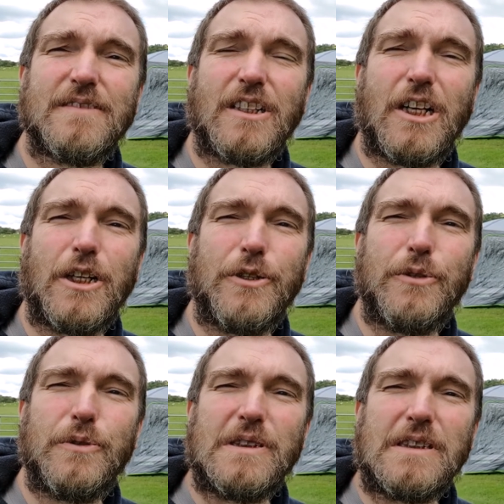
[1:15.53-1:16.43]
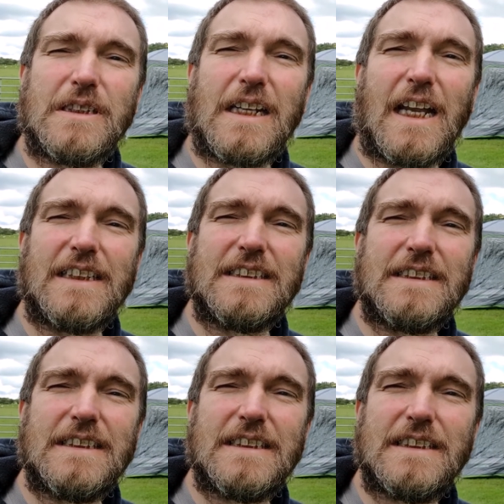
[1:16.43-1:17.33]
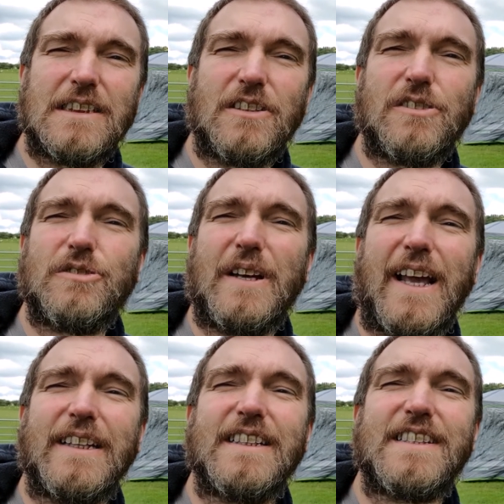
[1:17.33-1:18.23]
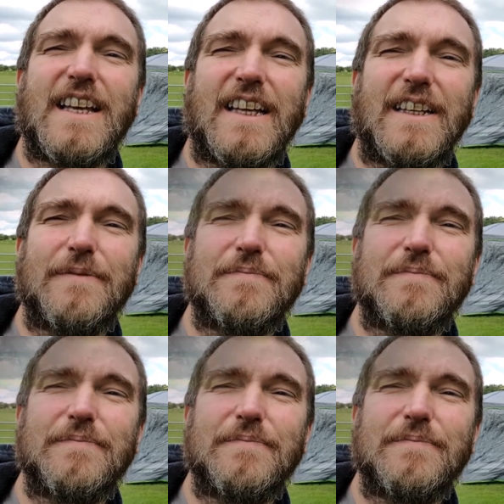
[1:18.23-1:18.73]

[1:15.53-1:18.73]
Clun, Clun, not sure how you say it.